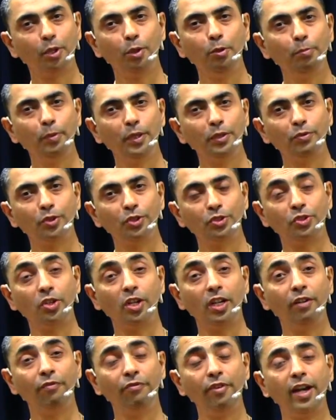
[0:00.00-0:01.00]
Prabhupada was
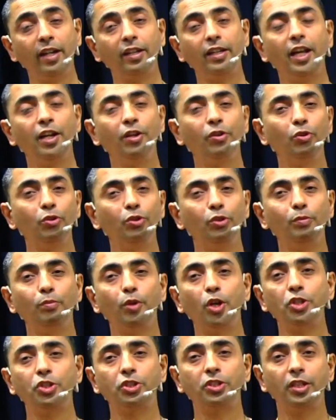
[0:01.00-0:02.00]
not. In fact, en route
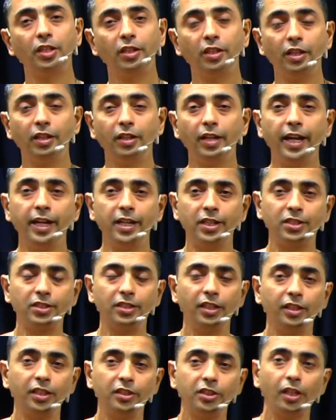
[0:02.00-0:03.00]
to Boston, he
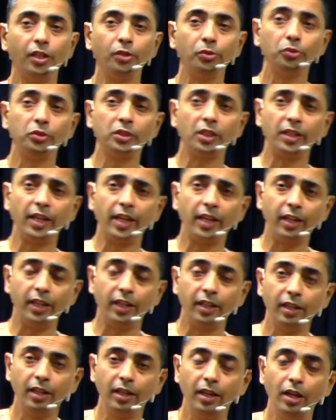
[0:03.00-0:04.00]
writes in the Jaladuta
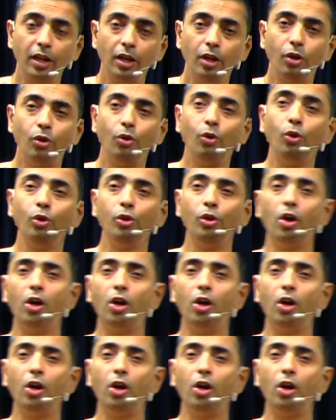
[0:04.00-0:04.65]
diary, "Oh